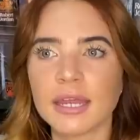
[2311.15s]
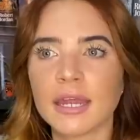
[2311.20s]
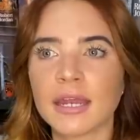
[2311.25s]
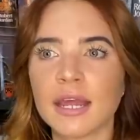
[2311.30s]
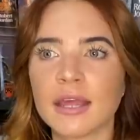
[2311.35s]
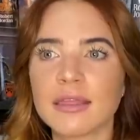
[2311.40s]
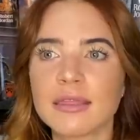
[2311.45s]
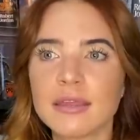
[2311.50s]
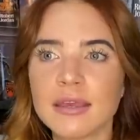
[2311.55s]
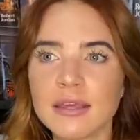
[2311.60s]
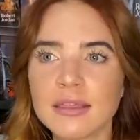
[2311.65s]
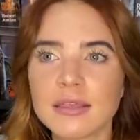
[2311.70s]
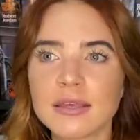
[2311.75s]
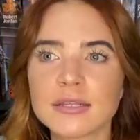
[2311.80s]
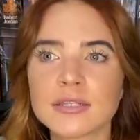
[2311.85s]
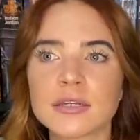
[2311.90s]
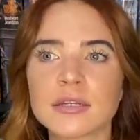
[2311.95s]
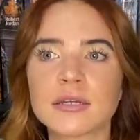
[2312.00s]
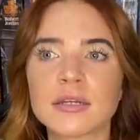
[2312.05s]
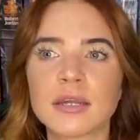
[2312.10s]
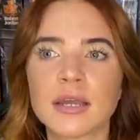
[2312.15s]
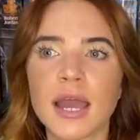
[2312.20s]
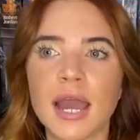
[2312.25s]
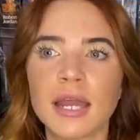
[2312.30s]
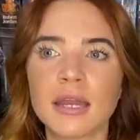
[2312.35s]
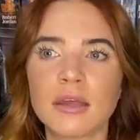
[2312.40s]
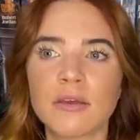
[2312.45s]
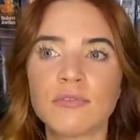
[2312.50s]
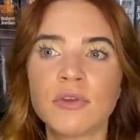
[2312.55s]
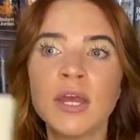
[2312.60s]
And I think things are going to
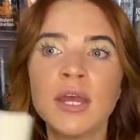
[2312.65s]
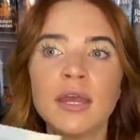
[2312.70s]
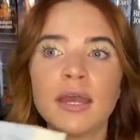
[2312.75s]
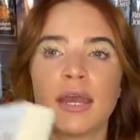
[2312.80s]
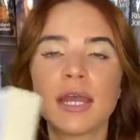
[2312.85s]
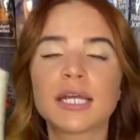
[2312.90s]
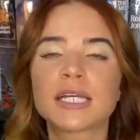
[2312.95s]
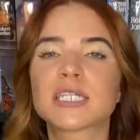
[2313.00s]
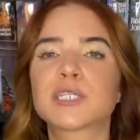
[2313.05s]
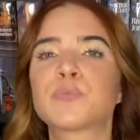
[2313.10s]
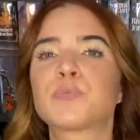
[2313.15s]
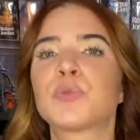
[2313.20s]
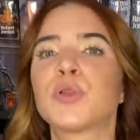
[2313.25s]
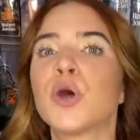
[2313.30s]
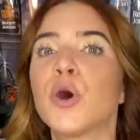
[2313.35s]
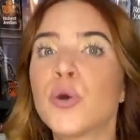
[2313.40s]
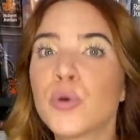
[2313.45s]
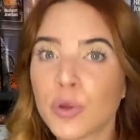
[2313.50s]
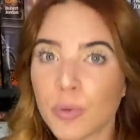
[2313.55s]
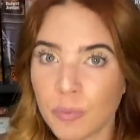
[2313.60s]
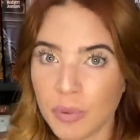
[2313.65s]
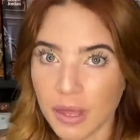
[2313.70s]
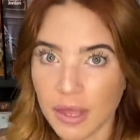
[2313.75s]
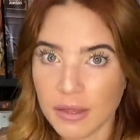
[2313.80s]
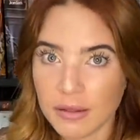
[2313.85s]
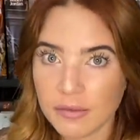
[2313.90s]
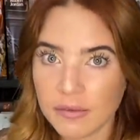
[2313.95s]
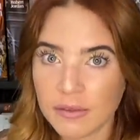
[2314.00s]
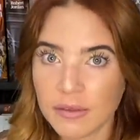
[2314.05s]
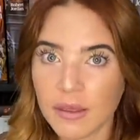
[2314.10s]
kind of explode a
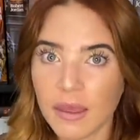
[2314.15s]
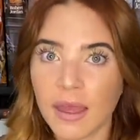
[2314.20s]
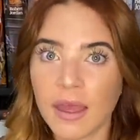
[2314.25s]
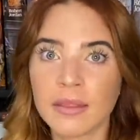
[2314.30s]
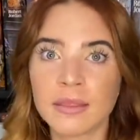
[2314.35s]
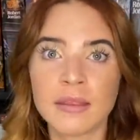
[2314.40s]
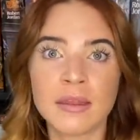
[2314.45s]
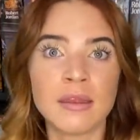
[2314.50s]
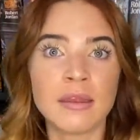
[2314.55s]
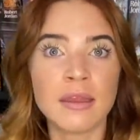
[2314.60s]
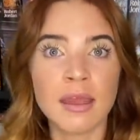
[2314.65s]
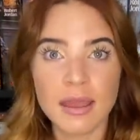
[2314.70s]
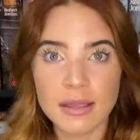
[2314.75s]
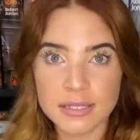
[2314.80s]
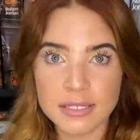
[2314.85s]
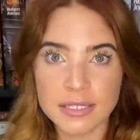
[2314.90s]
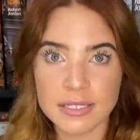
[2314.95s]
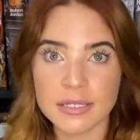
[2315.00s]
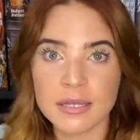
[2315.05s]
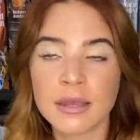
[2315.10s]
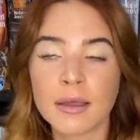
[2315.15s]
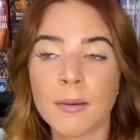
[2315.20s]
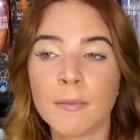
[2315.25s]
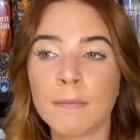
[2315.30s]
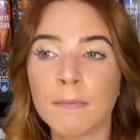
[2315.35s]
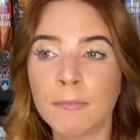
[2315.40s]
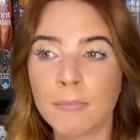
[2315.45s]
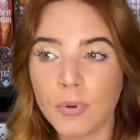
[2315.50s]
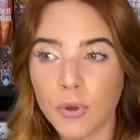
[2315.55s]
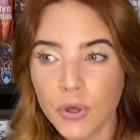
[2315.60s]
bit in the next
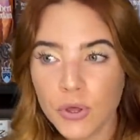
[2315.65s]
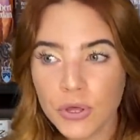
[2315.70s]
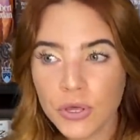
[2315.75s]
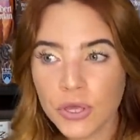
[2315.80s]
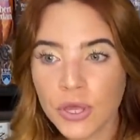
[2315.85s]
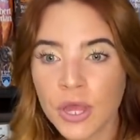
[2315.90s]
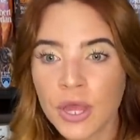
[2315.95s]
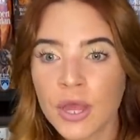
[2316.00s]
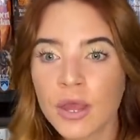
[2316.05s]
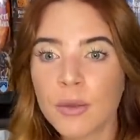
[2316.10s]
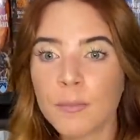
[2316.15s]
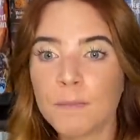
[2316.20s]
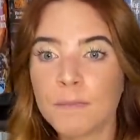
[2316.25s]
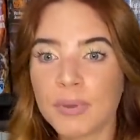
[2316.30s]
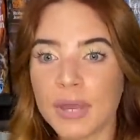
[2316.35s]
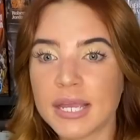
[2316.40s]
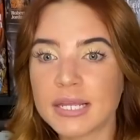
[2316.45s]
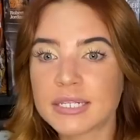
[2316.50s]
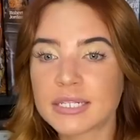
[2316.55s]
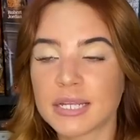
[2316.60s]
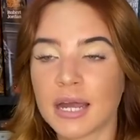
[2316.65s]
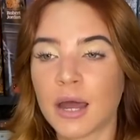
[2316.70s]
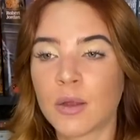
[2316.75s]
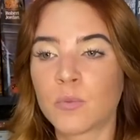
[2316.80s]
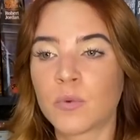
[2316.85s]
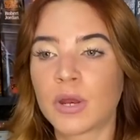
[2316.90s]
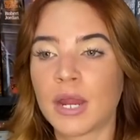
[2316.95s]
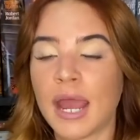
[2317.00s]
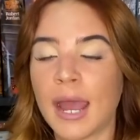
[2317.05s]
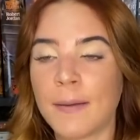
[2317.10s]
book based on
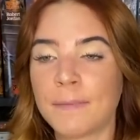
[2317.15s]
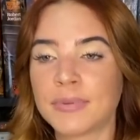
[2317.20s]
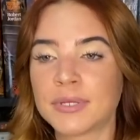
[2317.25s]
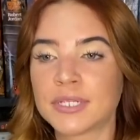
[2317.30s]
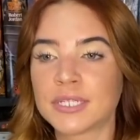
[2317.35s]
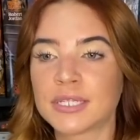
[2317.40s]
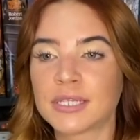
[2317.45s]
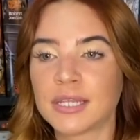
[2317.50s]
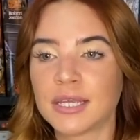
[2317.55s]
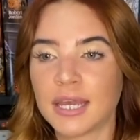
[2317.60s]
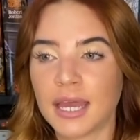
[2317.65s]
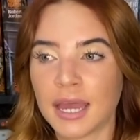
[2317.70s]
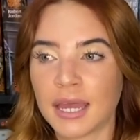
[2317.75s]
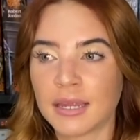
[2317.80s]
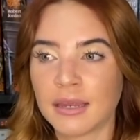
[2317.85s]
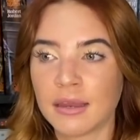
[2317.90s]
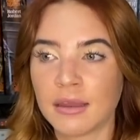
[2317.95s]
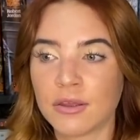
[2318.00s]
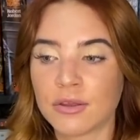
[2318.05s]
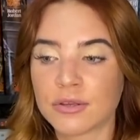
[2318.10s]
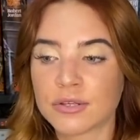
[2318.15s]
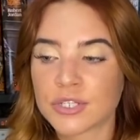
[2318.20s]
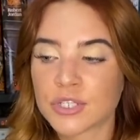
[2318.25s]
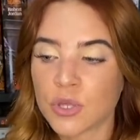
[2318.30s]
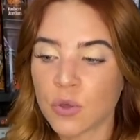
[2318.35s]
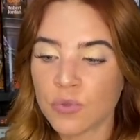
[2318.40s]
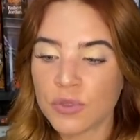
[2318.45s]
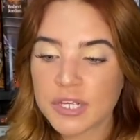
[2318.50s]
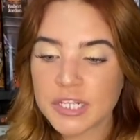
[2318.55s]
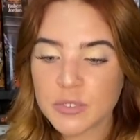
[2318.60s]
what happened in the end here.
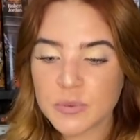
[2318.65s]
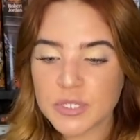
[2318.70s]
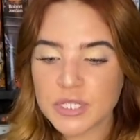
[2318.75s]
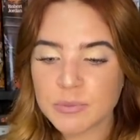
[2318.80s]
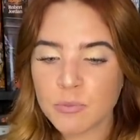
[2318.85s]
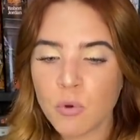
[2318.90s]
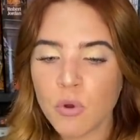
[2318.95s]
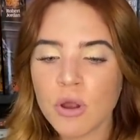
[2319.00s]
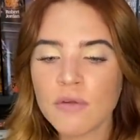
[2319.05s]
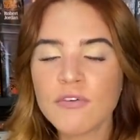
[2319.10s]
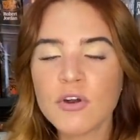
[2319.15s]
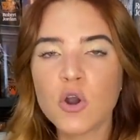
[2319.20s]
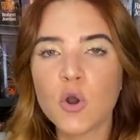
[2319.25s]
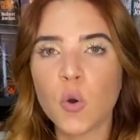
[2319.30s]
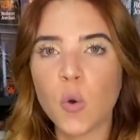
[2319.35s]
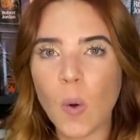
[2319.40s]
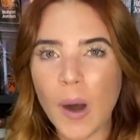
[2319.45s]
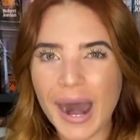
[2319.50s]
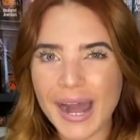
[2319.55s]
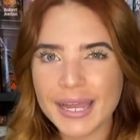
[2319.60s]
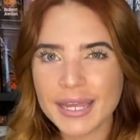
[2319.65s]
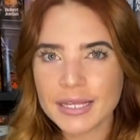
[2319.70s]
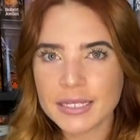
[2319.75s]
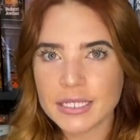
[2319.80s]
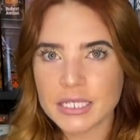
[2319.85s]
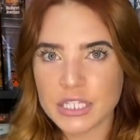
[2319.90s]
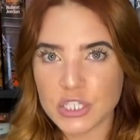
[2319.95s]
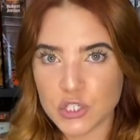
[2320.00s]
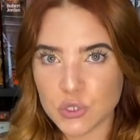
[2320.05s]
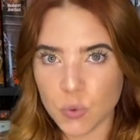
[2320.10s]
So this was more of a quiet
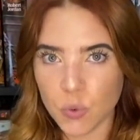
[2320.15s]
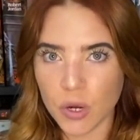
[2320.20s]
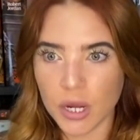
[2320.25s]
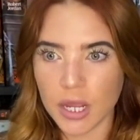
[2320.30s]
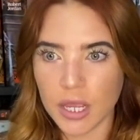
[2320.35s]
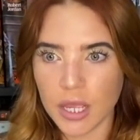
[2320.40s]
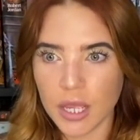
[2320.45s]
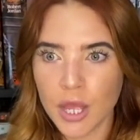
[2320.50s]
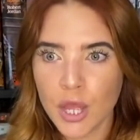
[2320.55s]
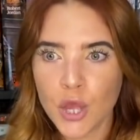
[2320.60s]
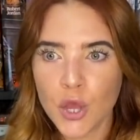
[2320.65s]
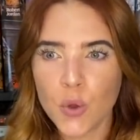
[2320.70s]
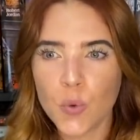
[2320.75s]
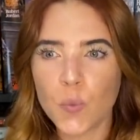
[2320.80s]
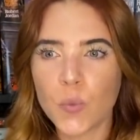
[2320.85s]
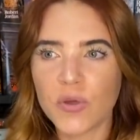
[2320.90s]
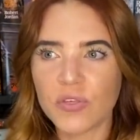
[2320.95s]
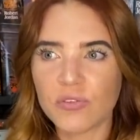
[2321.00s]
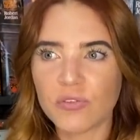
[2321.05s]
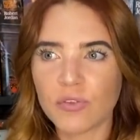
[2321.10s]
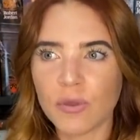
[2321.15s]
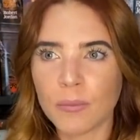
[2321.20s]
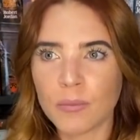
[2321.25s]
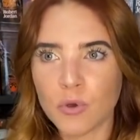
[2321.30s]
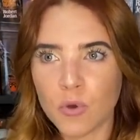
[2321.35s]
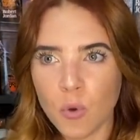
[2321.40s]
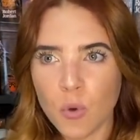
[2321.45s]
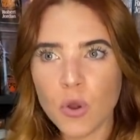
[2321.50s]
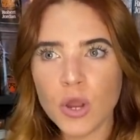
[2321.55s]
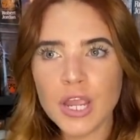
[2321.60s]
story with some
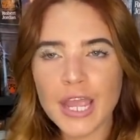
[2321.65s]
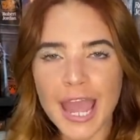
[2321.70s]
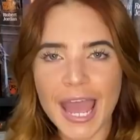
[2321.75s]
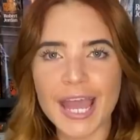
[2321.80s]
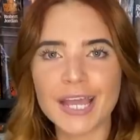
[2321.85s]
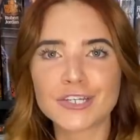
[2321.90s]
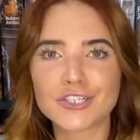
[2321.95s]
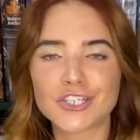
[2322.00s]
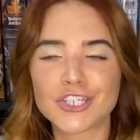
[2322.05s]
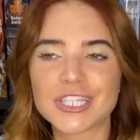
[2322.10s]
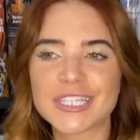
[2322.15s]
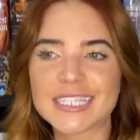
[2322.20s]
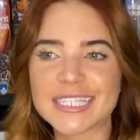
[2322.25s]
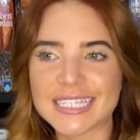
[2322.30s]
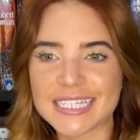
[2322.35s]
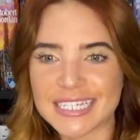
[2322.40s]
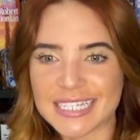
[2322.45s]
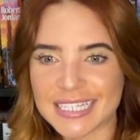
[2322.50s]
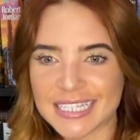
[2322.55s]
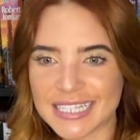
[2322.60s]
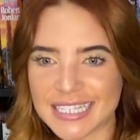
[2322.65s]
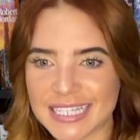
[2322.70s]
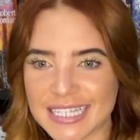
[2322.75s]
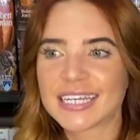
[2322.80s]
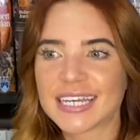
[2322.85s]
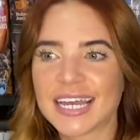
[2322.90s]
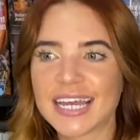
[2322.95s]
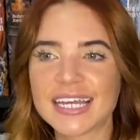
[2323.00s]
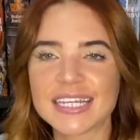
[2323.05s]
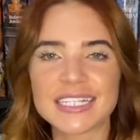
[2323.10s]
gory action scenes
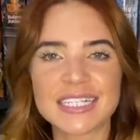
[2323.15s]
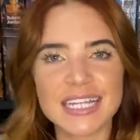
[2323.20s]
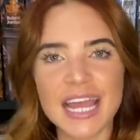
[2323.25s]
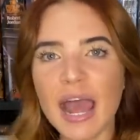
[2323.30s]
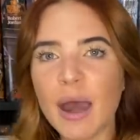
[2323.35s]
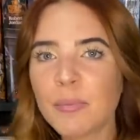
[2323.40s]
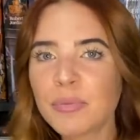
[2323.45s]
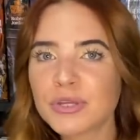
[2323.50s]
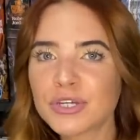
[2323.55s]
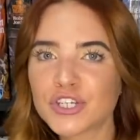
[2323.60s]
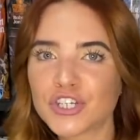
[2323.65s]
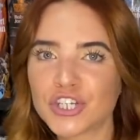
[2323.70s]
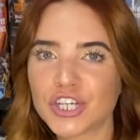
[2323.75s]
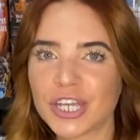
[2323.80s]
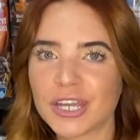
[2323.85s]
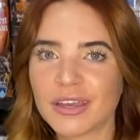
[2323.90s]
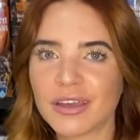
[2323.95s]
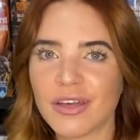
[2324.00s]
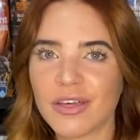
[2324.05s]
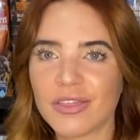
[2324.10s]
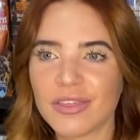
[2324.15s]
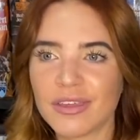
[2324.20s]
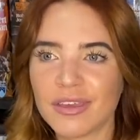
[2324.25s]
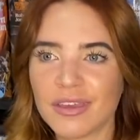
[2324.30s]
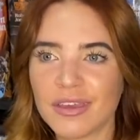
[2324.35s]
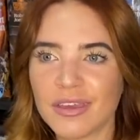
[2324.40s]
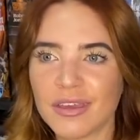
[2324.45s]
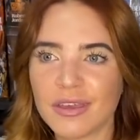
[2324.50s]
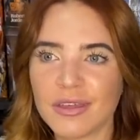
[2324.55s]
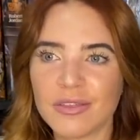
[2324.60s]
establishing
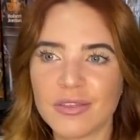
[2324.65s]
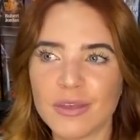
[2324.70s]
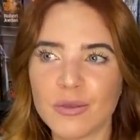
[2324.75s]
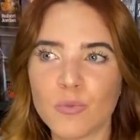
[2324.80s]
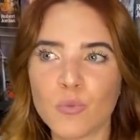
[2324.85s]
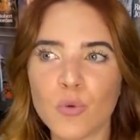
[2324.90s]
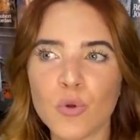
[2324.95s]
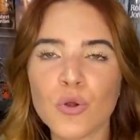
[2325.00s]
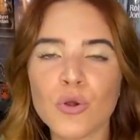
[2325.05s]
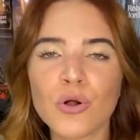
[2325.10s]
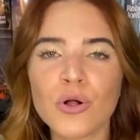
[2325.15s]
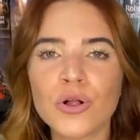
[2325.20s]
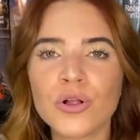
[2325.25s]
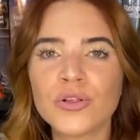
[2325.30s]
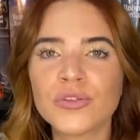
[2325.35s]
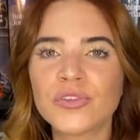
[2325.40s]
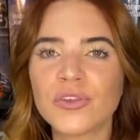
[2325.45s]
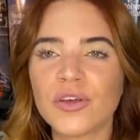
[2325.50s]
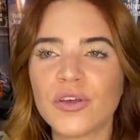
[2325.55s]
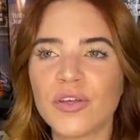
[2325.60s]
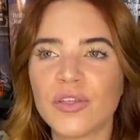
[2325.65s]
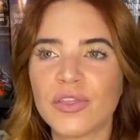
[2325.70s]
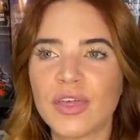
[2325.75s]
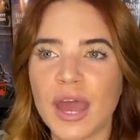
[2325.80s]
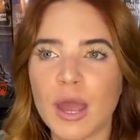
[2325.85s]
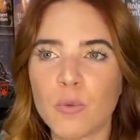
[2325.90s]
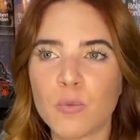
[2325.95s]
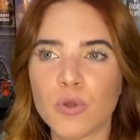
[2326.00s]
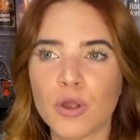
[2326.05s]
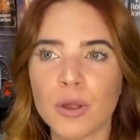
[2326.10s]
the the world
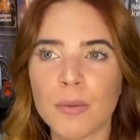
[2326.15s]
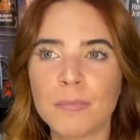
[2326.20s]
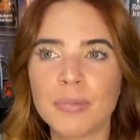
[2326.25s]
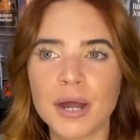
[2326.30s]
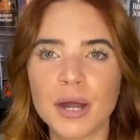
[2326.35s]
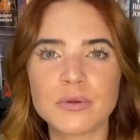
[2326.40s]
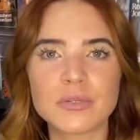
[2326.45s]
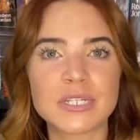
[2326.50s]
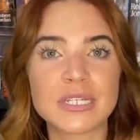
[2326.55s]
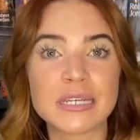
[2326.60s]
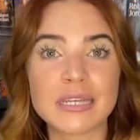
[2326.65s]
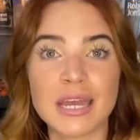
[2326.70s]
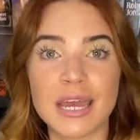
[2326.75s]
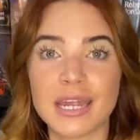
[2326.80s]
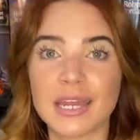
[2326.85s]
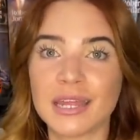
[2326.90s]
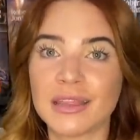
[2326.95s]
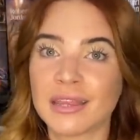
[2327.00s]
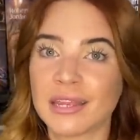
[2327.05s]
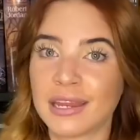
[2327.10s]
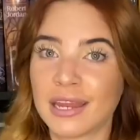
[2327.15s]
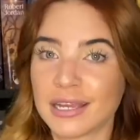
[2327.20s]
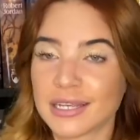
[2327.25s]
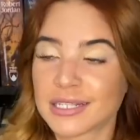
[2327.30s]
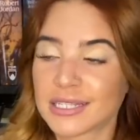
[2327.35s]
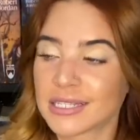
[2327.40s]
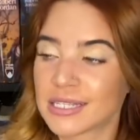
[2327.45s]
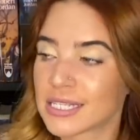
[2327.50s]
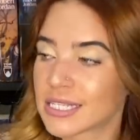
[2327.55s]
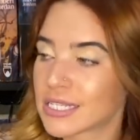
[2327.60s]
that we're about to get in the
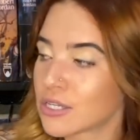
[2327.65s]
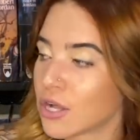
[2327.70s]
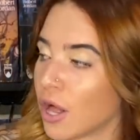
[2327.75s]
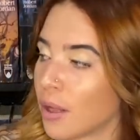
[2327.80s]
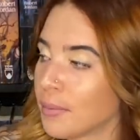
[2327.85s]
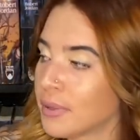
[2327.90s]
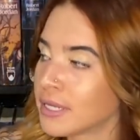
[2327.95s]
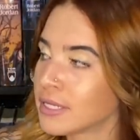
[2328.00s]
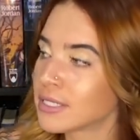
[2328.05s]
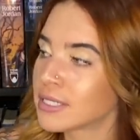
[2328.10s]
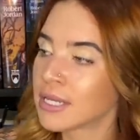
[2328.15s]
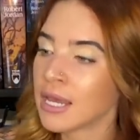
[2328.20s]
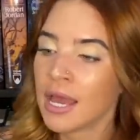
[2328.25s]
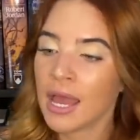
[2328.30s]
next installment